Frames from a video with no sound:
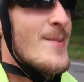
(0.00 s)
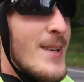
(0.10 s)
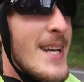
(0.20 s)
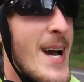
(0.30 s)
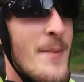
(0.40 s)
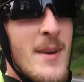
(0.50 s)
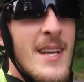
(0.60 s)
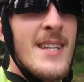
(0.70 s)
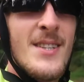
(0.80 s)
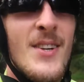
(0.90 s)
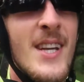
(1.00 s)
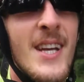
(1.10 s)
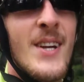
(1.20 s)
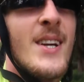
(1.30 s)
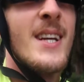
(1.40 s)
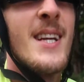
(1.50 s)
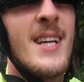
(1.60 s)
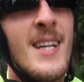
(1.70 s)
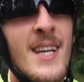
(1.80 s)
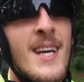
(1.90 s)
But now I'm in an easier gear, and
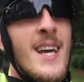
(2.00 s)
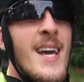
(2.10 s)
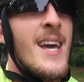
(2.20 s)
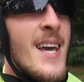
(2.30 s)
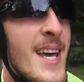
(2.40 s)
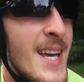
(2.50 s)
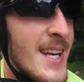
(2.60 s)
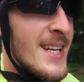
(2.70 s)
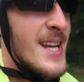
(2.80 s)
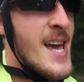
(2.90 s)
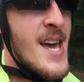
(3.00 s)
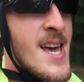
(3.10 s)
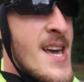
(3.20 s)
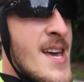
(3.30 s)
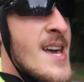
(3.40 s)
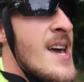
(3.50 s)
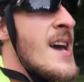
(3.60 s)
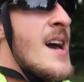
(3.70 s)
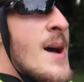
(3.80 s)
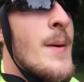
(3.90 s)
and
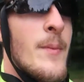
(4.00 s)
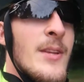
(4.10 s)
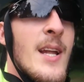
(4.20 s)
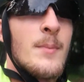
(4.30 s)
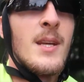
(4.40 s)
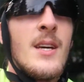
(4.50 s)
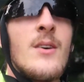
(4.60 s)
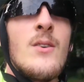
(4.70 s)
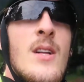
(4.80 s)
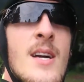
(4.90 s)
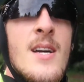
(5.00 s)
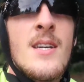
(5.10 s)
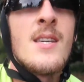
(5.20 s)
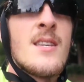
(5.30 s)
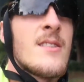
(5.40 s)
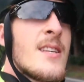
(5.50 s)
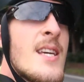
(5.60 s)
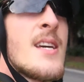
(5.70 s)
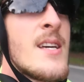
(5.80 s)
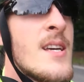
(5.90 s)
I'm able to get up the hill
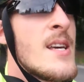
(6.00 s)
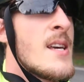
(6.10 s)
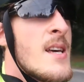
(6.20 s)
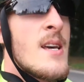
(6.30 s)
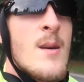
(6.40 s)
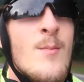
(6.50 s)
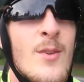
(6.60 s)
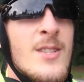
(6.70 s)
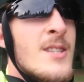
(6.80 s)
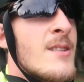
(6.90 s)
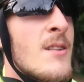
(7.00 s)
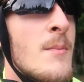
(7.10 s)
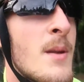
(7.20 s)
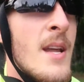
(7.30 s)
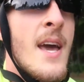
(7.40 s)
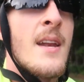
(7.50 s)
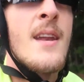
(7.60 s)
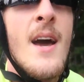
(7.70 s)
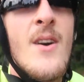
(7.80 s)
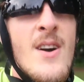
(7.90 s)
easily. Melissa's a little bit ahead
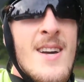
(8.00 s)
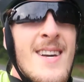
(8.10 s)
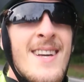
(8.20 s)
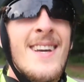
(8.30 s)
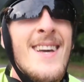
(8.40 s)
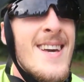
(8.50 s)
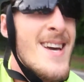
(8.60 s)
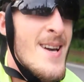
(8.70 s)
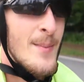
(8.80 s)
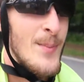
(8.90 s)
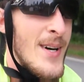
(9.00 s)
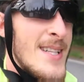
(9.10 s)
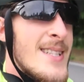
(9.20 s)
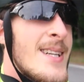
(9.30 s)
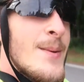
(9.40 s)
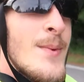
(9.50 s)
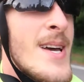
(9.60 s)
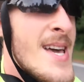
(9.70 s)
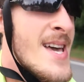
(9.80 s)
now, but um,